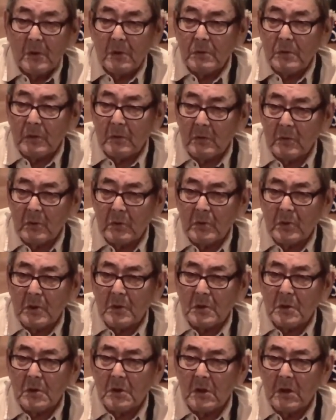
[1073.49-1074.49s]
were
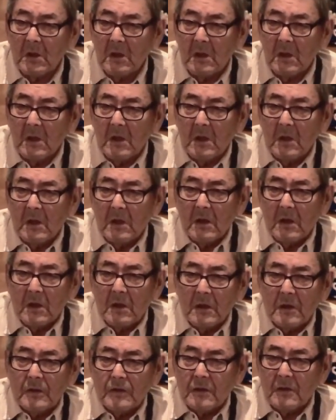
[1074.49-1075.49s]
in the
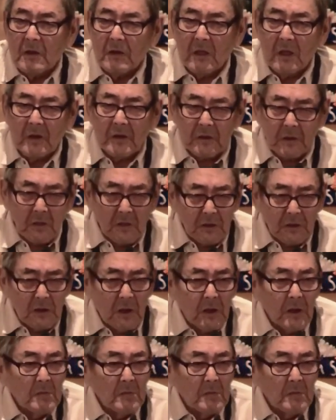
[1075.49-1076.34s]
land claim,